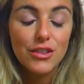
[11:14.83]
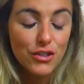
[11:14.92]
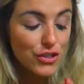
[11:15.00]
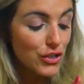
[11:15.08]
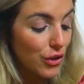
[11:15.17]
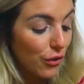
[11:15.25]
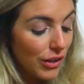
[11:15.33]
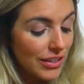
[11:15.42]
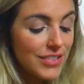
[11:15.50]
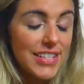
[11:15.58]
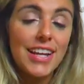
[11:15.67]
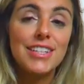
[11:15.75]
There's no
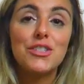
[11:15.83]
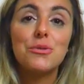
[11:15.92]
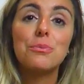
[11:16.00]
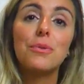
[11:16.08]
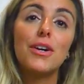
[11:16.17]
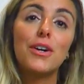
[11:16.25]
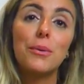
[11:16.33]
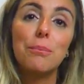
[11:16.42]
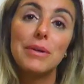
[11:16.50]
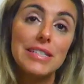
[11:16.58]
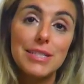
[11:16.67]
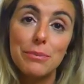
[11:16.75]
ifs, ands, or
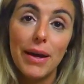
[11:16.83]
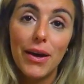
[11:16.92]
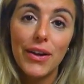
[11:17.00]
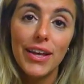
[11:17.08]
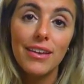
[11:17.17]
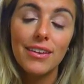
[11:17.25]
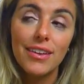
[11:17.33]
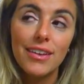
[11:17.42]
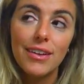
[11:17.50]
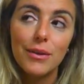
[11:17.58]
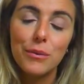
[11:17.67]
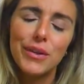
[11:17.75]
buts about it.
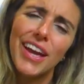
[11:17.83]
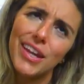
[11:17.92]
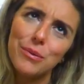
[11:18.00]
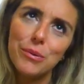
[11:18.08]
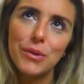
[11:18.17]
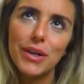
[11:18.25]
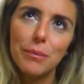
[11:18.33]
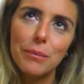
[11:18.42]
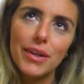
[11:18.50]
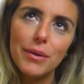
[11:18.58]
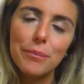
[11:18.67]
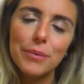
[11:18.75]
Well, yeah, you will get a
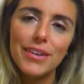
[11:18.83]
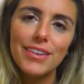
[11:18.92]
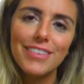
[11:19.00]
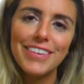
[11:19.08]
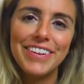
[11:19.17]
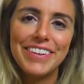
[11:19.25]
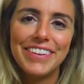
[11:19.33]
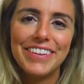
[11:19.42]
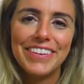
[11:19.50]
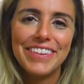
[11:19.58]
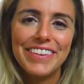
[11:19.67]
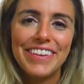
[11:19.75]
butt, but.
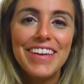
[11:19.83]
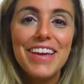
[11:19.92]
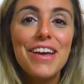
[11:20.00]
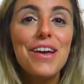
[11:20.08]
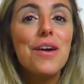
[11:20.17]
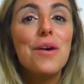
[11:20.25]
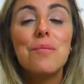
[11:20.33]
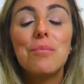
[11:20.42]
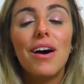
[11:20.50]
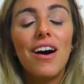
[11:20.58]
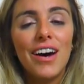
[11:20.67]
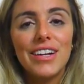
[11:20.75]

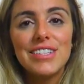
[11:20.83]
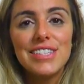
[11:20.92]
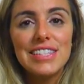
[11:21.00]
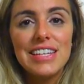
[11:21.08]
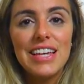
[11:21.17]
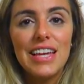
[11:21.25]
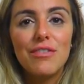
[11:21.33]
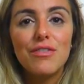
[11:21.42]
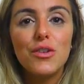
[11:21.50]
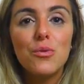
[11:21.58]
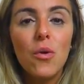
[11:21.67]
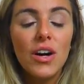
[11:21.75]
But honestly, if
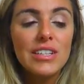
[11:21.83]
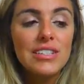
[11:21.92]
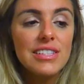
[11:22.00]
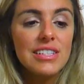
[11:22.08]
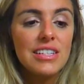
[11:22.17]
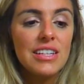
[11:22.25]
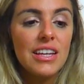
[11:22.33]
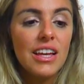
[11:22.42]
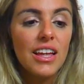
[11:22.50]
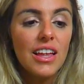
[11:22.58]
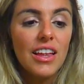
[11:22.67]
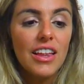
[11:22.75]
you want to
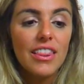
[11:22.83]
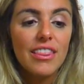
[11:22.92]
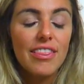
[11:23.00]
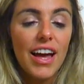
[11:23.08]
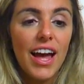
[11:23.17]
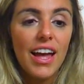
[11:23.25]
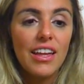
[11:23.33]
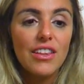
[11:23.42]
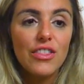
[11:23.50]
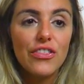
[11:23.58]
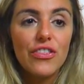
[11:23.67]
see that